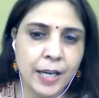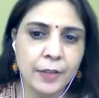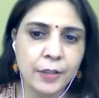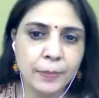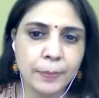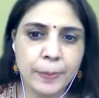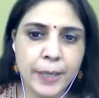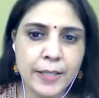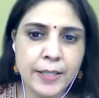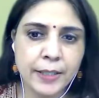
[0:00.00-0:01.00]
And the
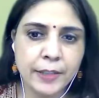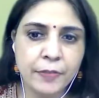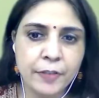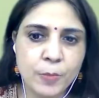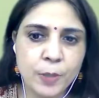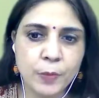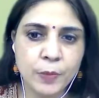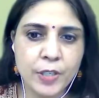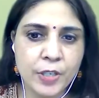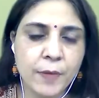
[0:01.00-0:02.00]
basic difference
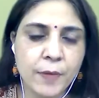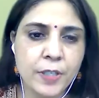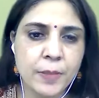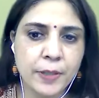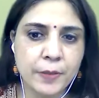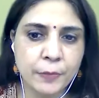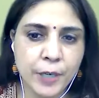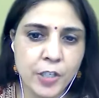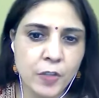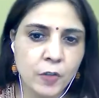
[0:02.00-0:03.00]
between Shaivism and
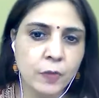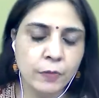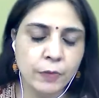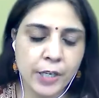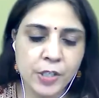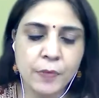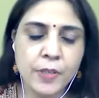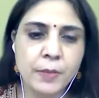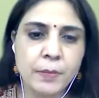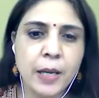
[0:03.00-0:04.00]

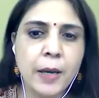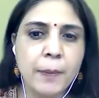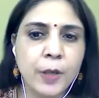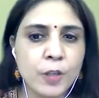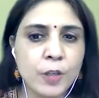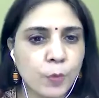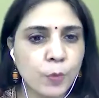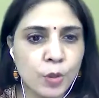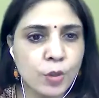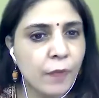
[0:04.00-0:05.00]
Vaishnavism, because
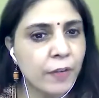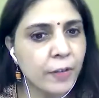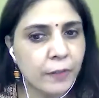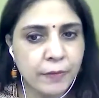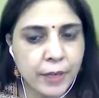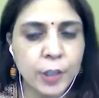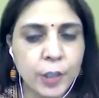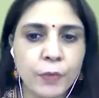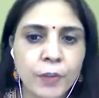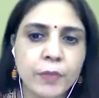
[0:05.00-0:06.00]
very
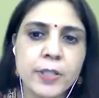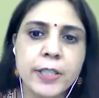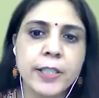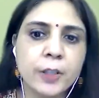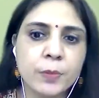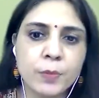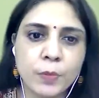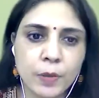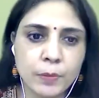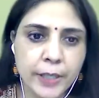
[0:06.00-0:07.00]
often we see
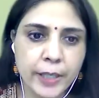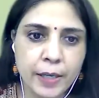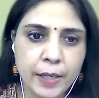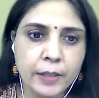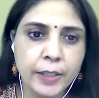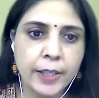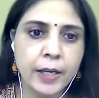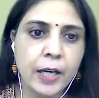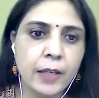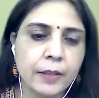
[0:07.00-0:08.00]
that they
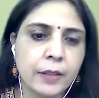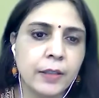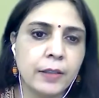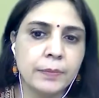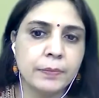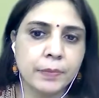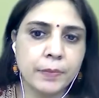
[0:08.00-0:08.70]
are